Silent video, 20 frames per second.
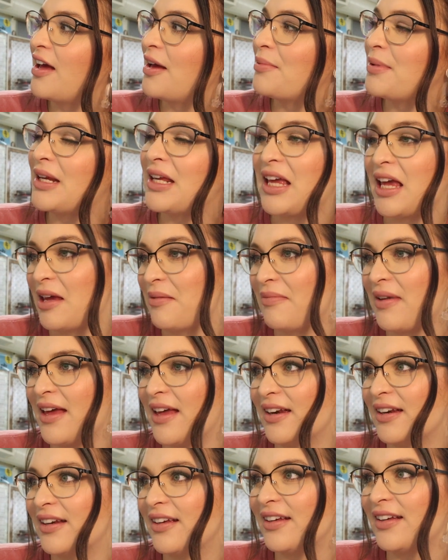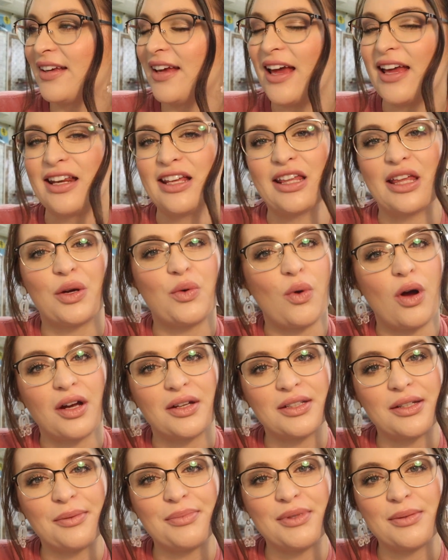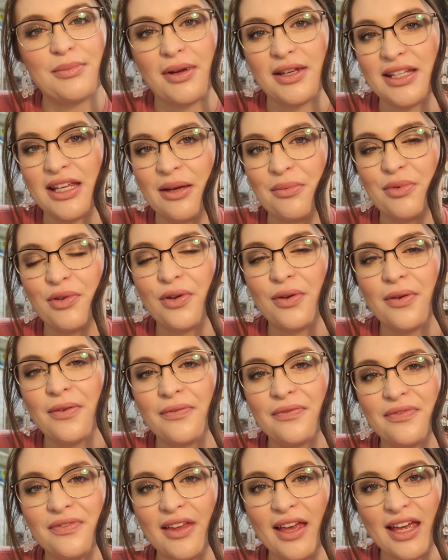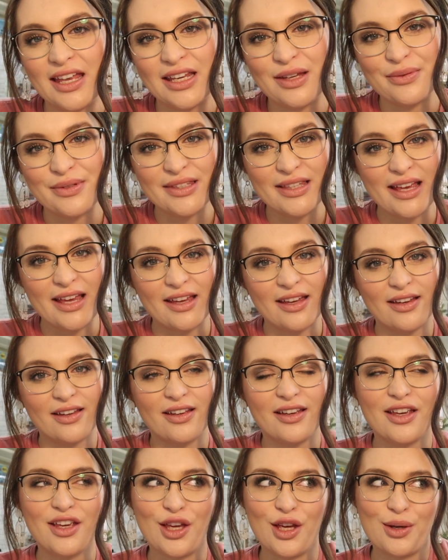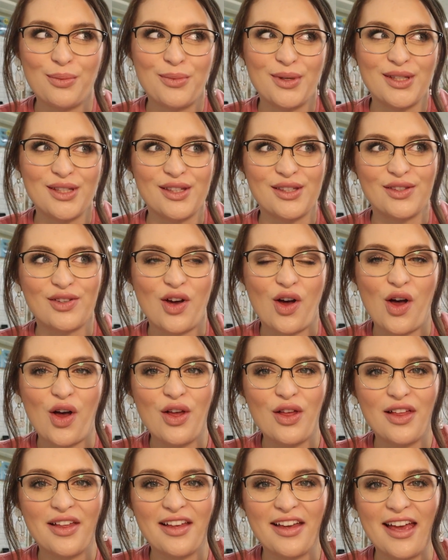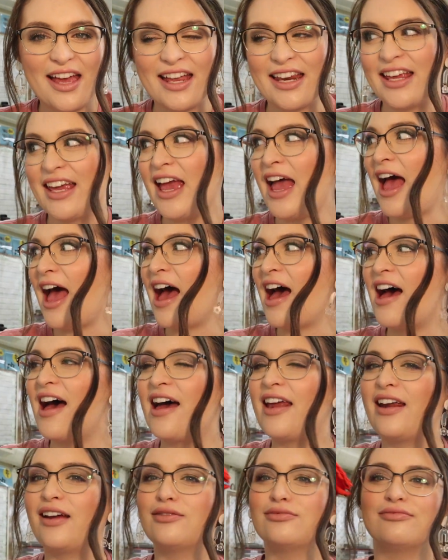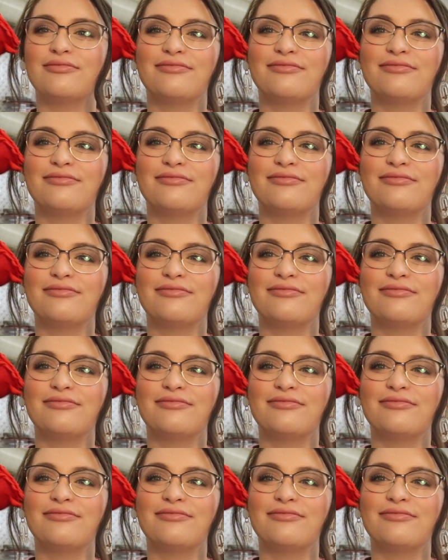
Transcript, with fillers: But he came in, and he like walked up to my table, and he was like, "Here, Mrs. Call." And he had